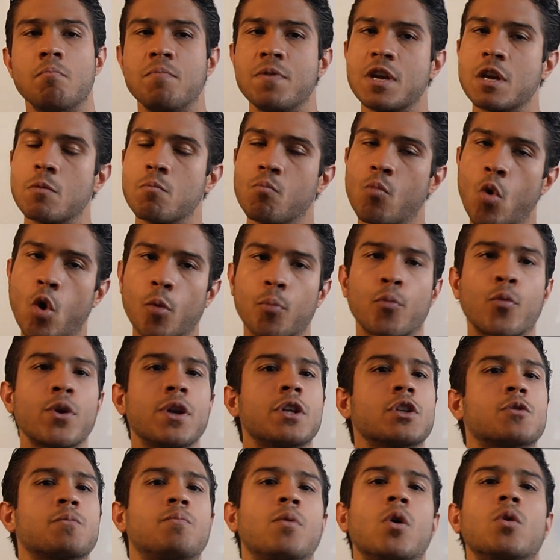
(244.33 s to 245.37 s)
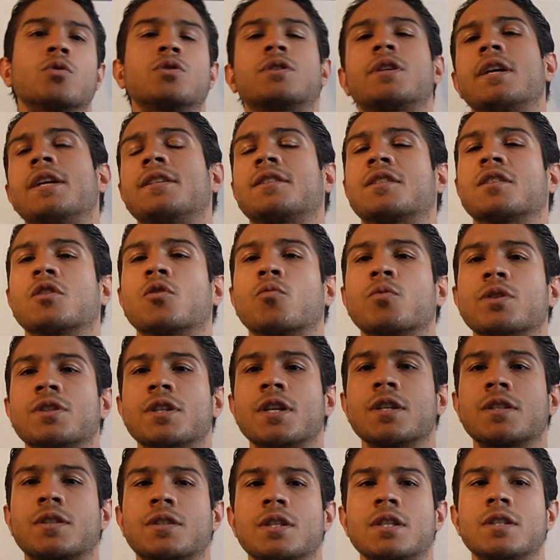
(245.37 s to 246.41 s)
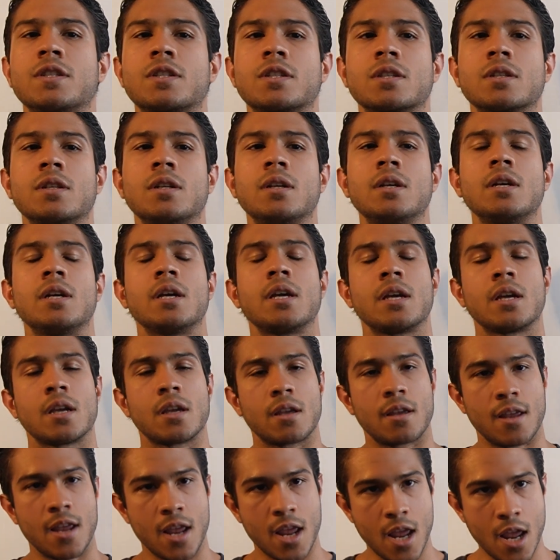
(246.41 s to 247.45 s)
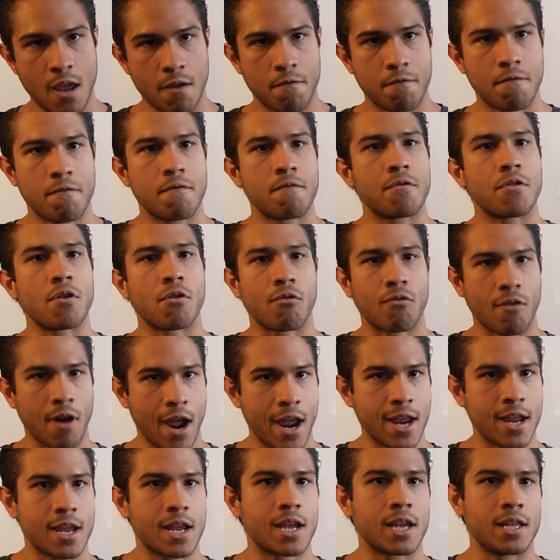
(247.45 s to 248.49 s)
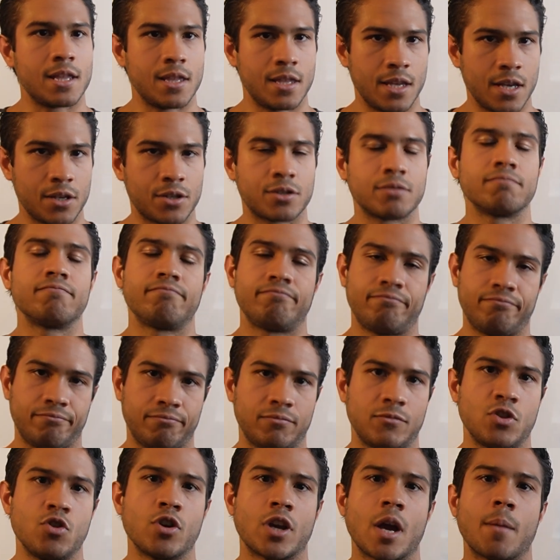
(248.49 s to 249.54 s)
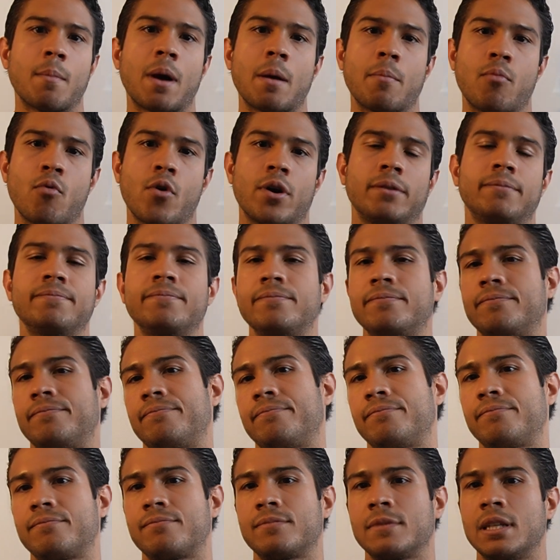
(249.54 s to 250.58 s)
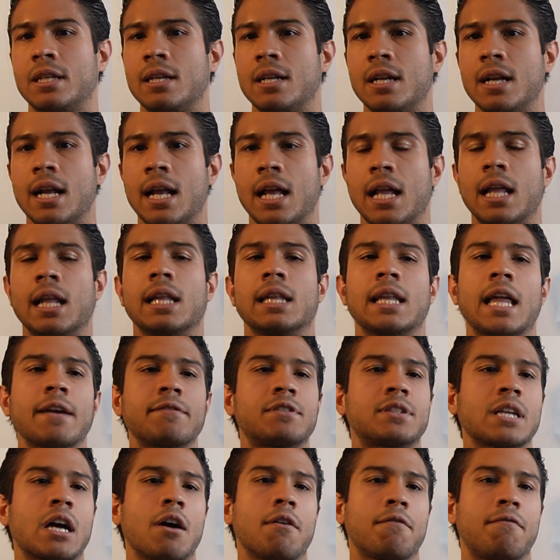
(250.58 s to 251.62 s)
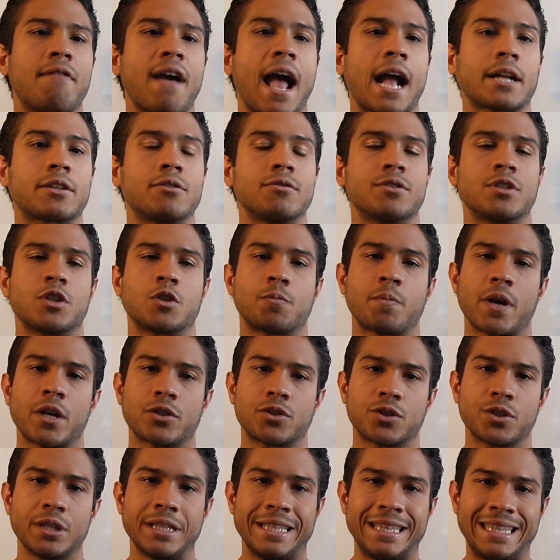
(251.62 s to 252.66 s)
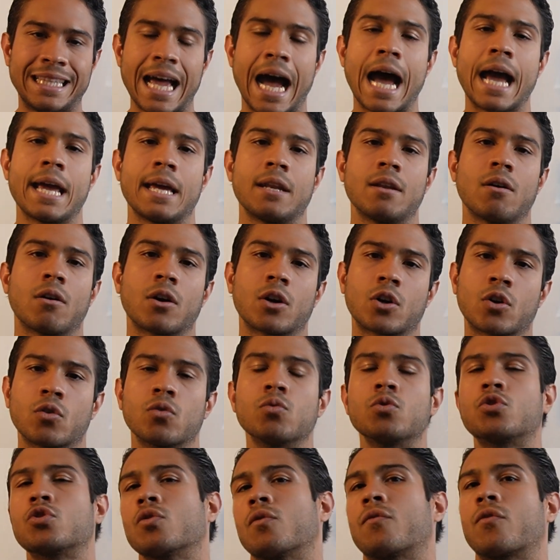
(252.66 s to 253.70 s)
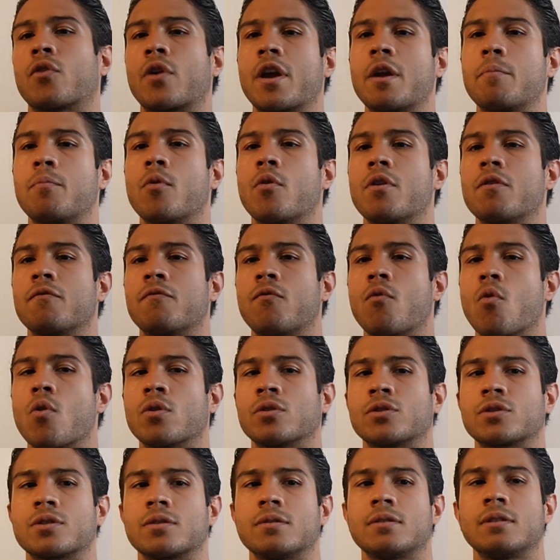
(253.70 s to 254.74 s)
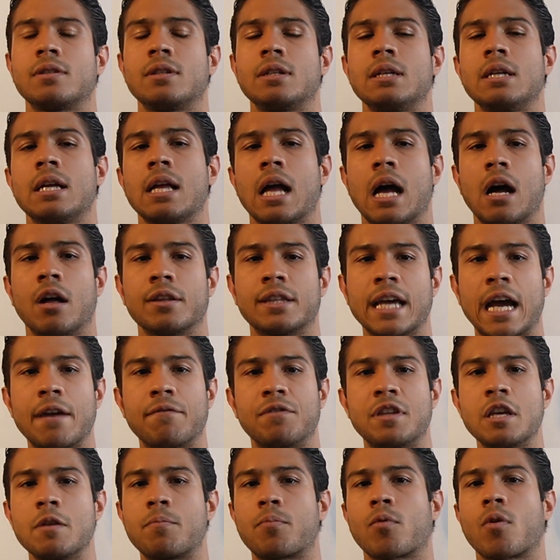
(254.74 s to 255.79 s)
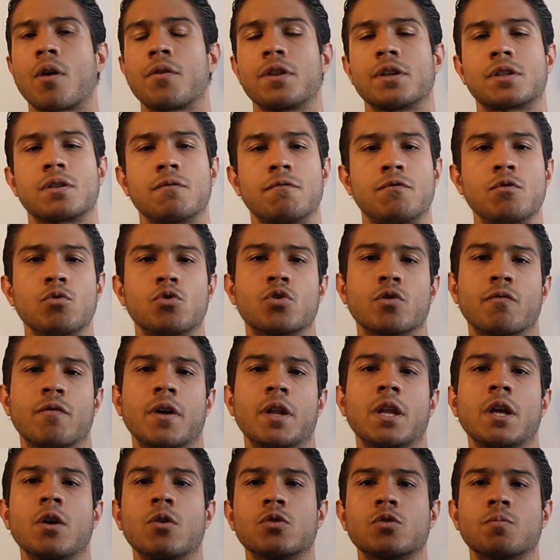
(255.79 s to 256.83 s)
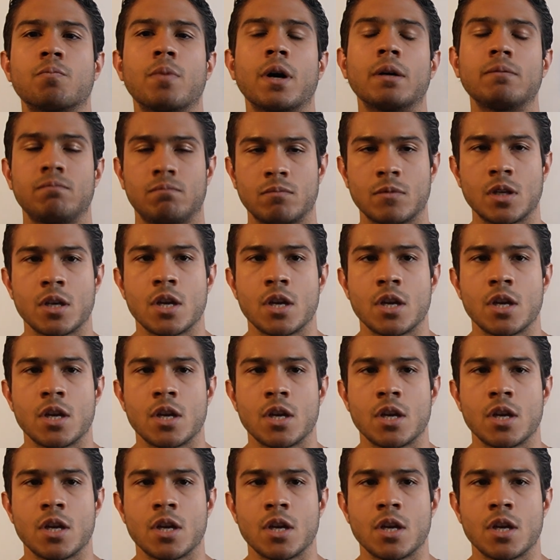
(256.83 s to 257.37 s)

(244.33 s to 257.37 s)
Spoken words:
being more predisposed to insulin resistance if the right condition. You get my point. Lifestyle factors, especially diet, are crucial for APOE4s. I'll dive deeper on this in future videos, but